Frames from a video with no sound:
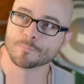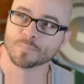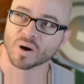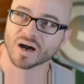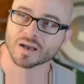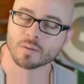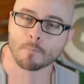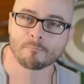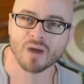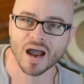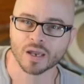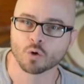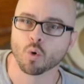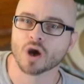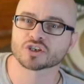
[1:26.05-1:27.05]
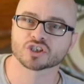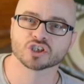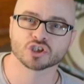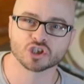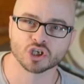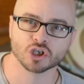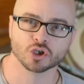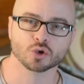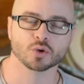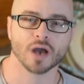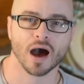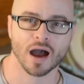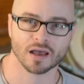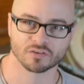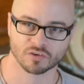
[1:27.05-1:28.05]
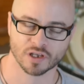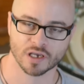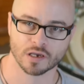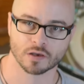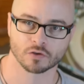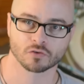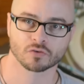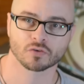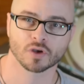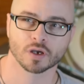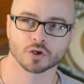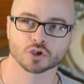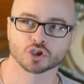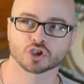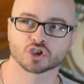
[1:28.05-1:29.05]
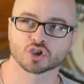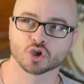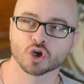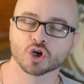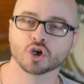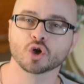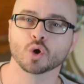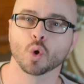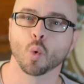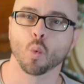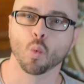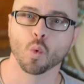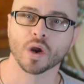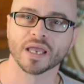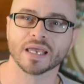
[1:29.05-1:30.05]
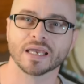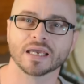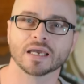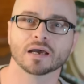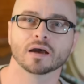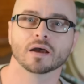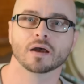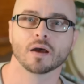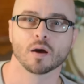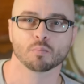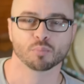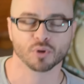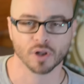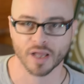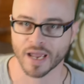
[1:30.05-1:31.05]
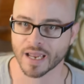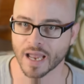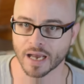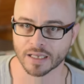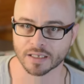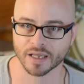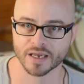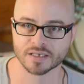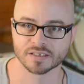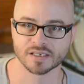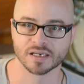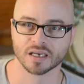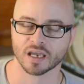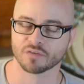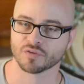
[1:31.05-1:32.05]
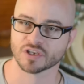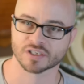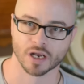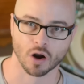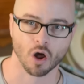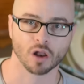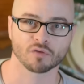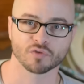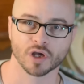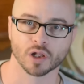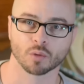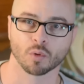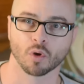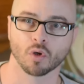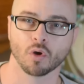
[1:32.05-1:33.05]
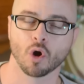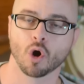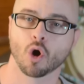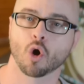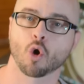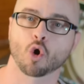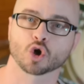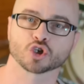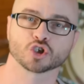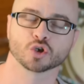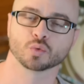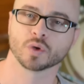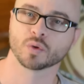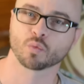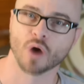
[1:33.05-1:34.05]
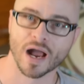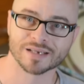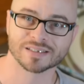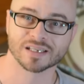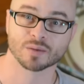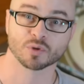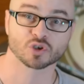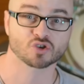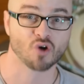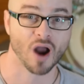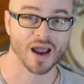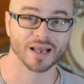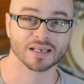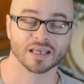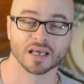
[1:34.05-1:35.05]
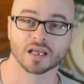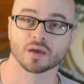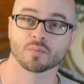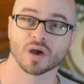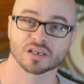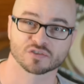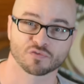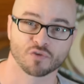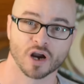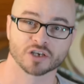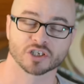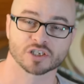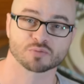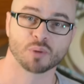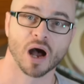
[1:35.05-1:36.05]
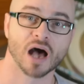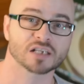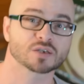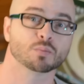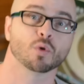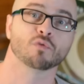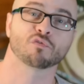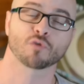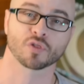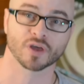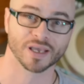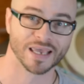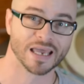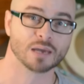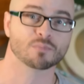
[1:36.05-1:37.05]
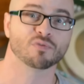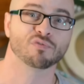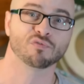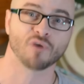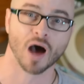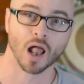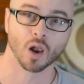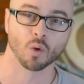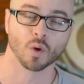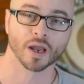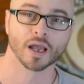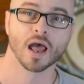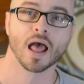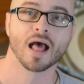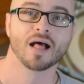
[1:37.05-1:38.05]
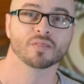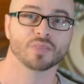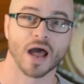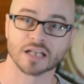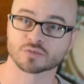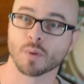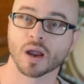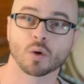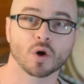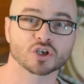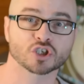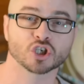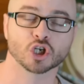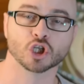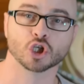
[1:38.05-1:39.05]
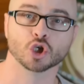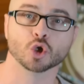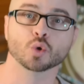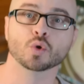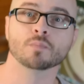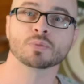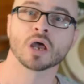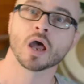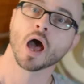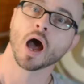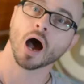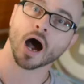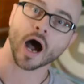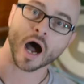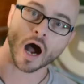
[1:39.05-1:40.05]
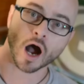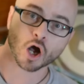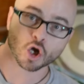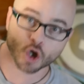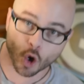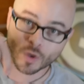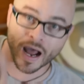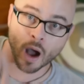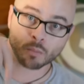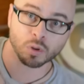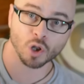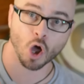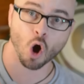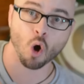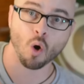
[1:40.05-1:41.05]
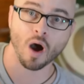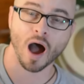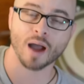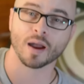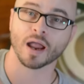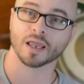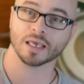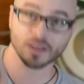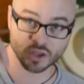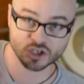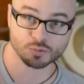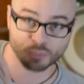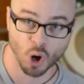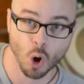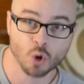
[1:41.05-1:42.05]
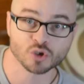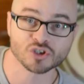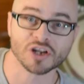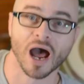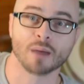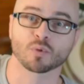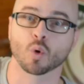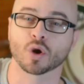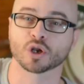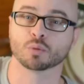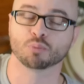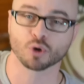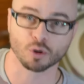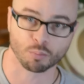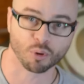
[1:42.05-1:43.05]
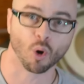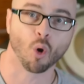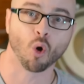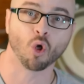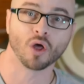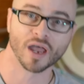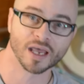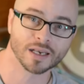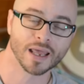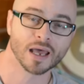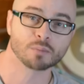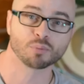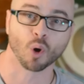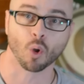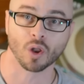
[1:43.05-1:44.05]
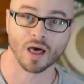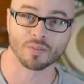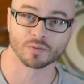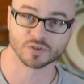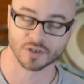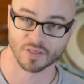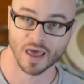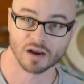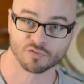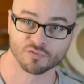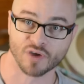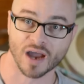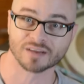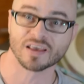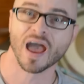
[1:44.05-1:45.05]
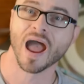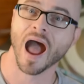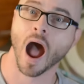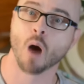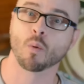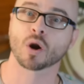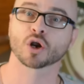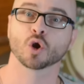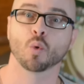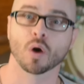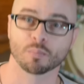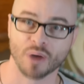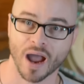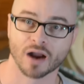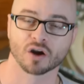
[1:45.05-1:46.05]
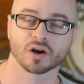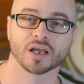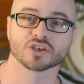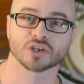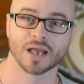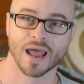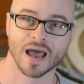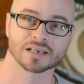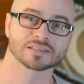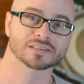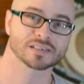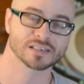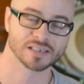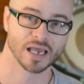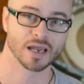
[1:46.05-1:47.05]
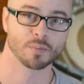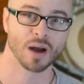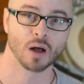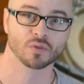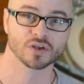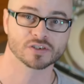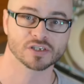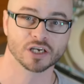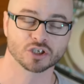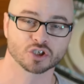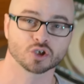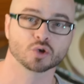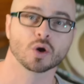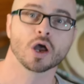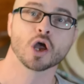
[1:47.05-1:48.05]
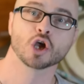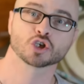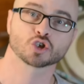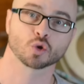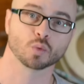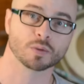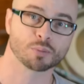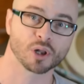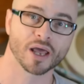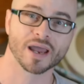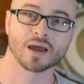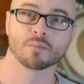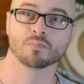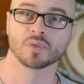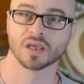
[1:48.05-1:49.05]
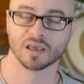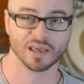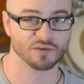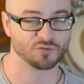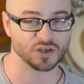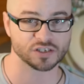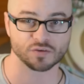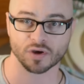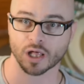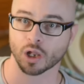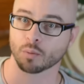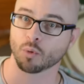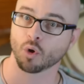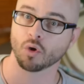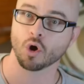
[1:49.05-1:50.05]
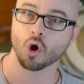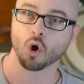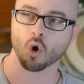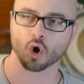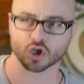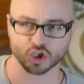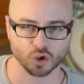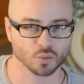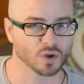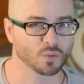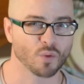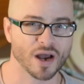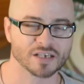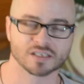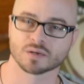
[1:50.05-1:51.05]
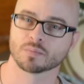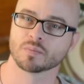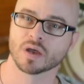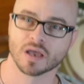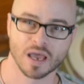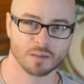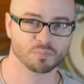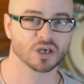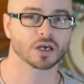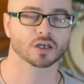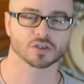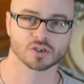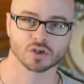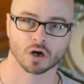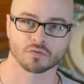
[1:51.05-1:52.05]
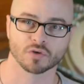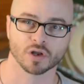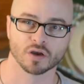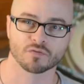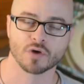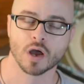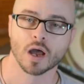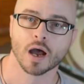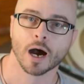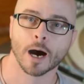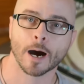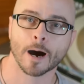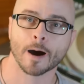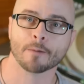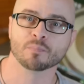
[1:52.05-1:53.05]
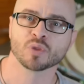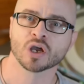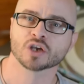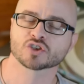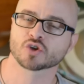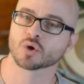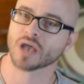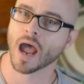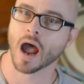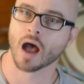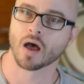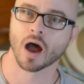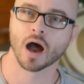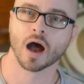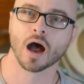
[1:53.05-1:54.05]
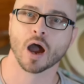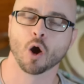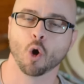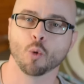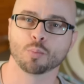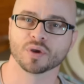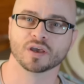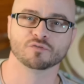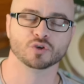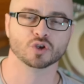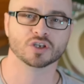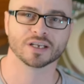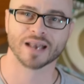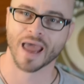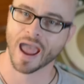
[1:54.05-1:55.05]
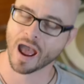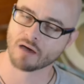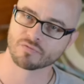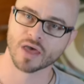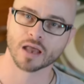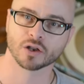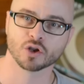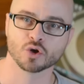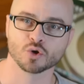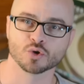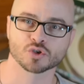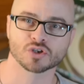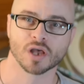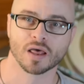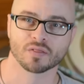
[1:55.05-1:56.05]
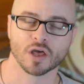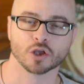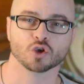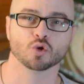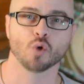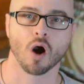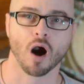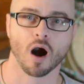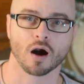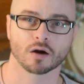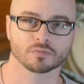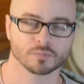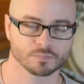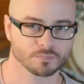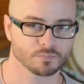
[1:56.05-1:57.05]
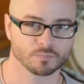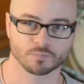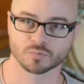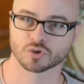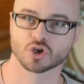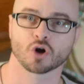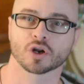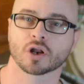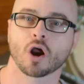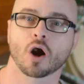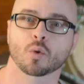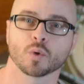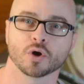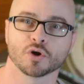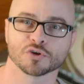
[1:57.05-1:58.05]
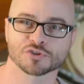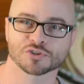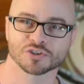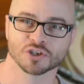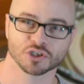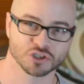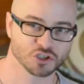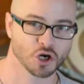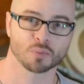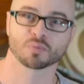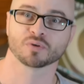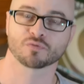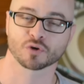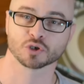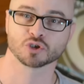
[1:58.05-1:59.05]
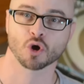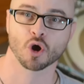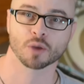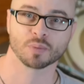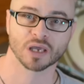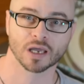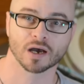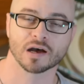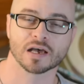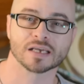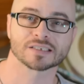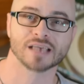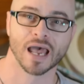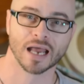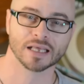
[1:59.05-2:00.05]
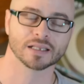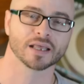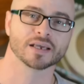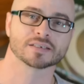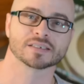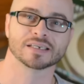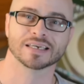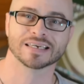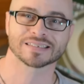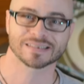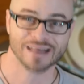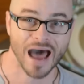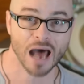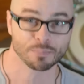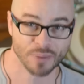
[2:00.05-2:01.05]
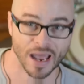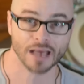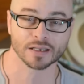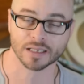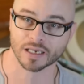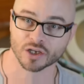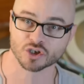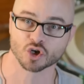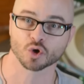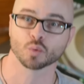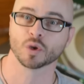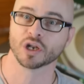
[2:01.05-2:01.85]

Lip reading: But my question to you guys is, should we play Eddie Lacy if he's at all available, or should we rest him and try and get him as fresh as possible for the game following? That's my question to you. Go down below in this post. I'm going to put a poll, head-to-head poll up to that effect. I want to know what Packer Nation has to say about this issue. Should we play him if he's available, or should we rest him and be conservative? I hope if you didn't have that news that you are turning cartwheels, jumping for joy, because Eddie Lacy is not badly injured.